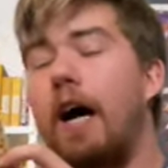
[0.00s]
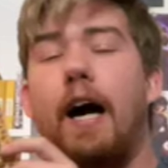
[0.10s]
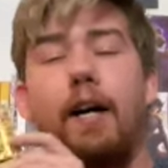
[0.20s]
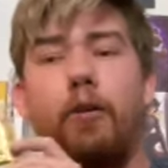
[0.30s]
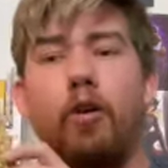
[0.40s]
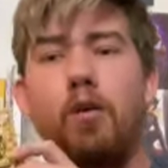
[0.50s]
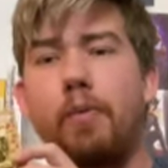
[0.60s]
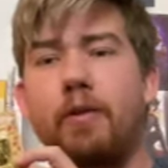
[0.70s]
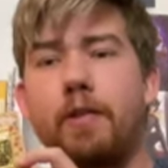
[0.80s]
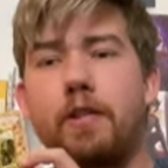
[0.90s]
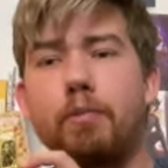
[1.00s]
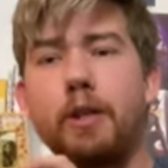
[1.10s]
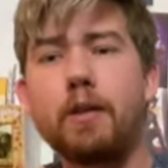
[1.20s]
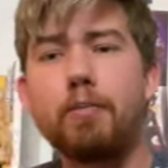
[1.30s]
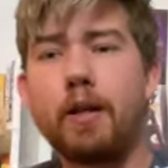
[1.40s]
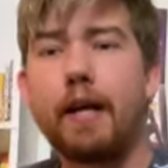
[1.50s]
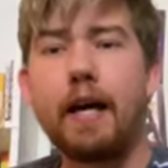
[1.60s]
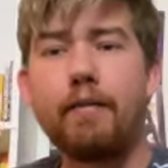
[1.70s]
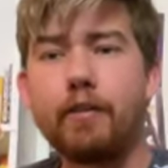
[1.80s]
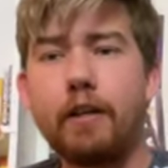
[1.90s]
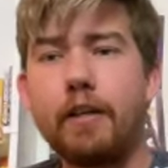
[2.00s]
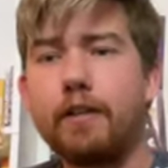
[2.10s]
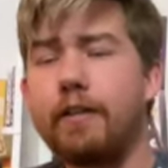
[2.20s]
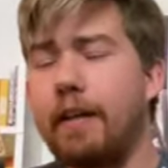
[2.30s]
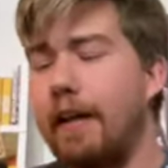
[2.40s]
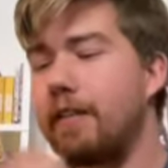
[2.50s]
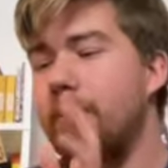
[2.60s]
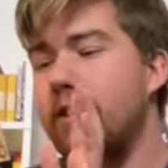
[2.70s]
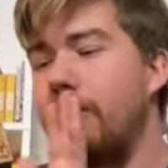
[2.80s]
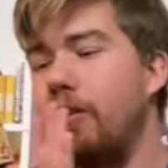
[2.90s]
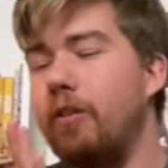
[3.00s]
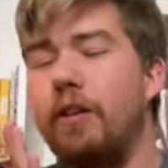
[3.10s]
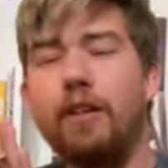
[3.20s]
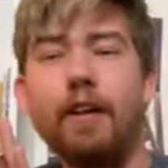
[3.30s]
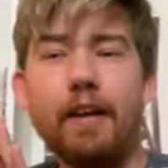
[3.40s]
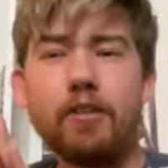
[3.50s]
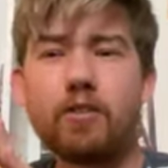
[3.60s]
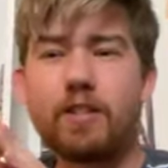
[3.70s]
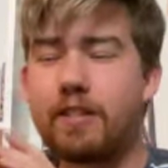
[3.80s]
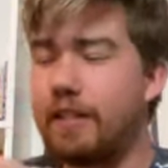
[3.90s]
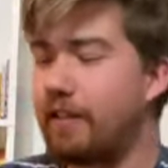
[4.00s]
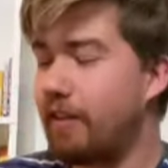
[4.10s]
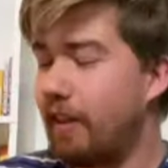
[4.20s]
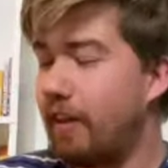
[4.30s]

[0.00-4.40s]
I know about this book, but I haven't read it yet, so interesting.